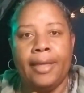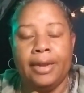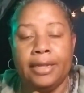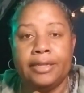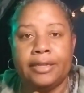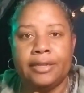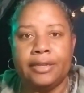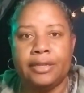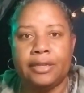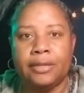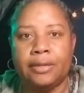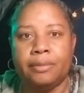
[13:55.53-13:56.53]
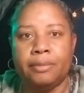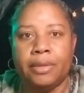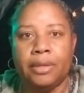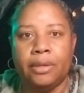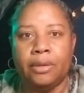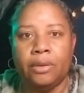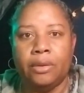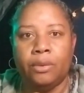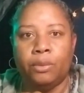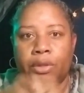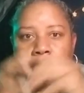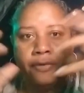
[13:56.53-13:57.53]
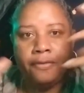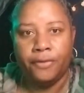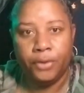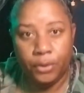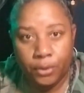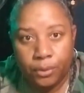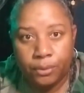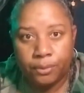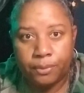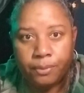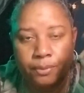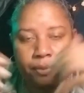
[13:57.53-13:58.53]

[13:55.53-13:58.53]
in his system, with a few